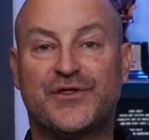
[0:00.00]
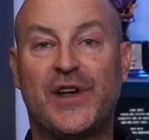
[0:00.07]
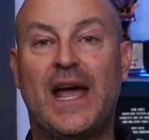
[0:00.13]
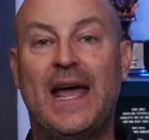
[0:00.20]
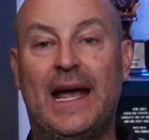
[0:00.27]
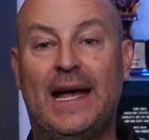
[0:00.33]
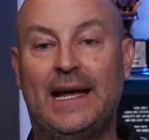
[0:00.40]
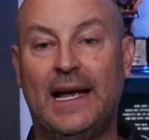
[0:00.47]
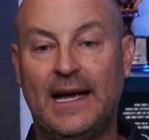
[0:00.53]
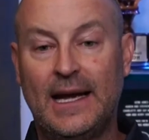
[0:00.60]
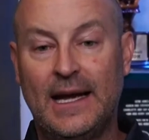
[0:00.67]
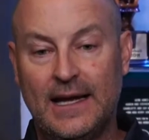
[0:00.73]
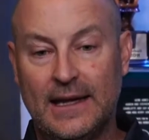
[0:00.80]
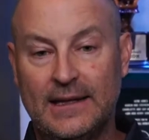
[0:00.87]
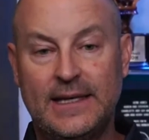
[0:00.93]
saying
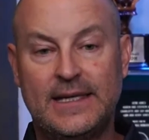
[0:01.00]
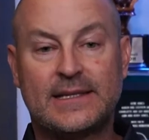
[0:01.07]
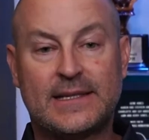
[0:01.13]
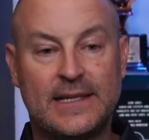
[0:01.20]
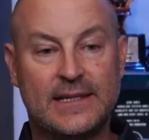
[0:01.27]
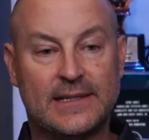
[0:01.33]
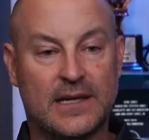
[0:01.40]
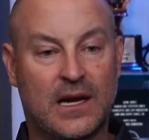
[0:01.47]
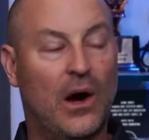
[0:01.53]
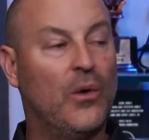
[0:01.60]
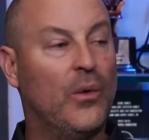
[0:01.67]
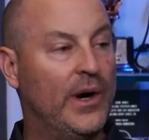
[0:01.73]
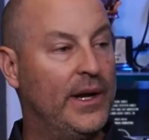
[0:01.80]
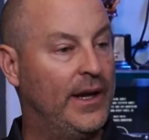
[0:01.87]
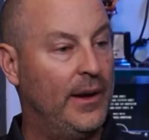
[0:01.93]
this is
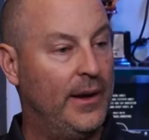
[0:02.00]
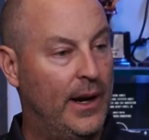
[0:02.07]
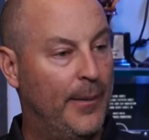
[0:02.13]
going in